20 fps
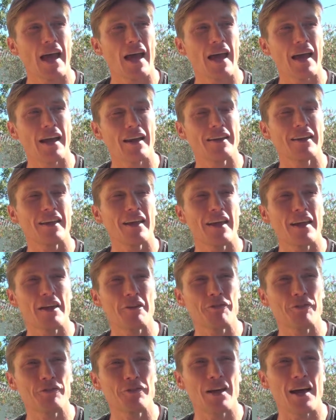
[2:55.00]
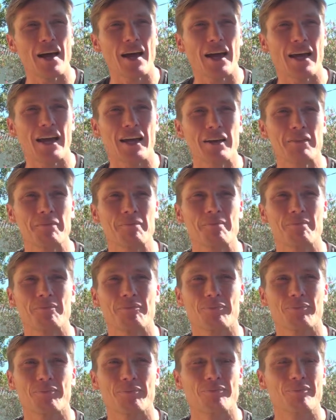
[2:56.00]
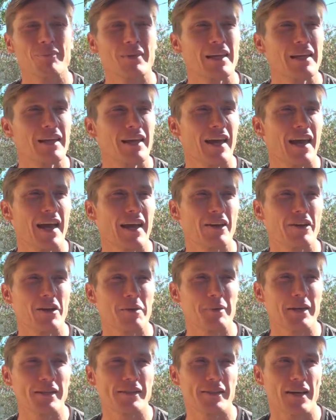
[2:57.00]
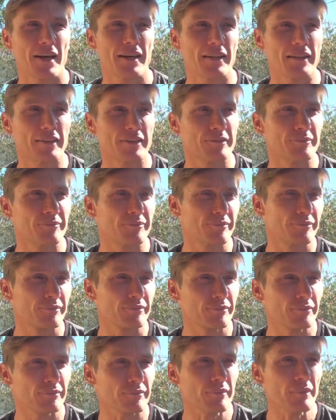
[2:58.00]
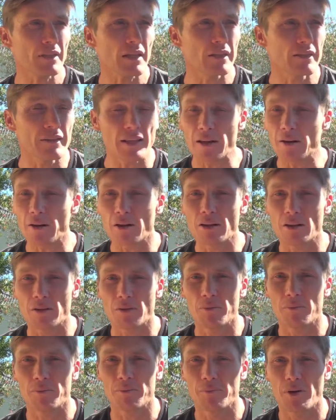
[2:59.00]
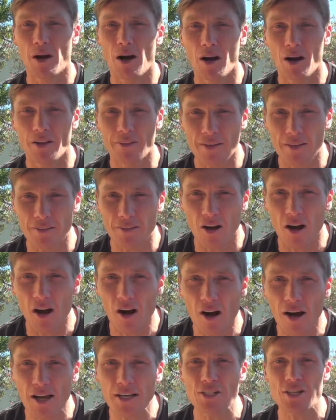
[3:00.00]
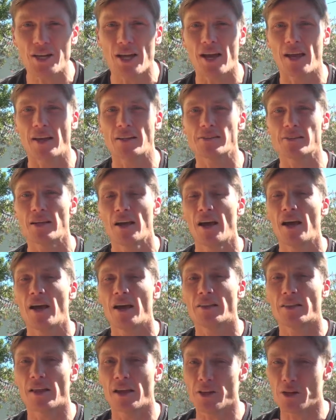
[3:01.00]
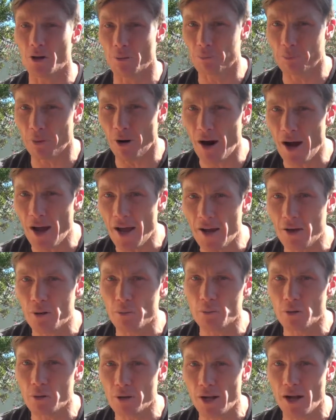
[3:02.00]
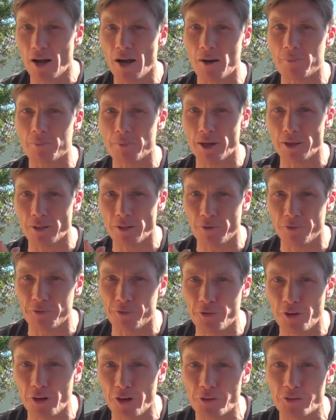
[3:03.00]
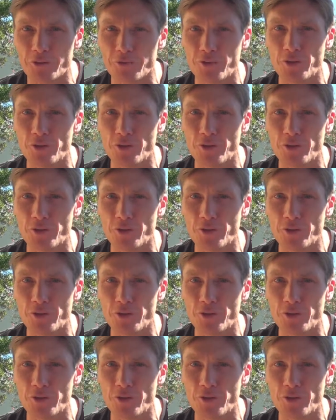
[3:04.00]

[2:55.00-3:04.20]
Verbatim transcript: and if they, how can I best say this, that there's a high chance that your buyer will come in the first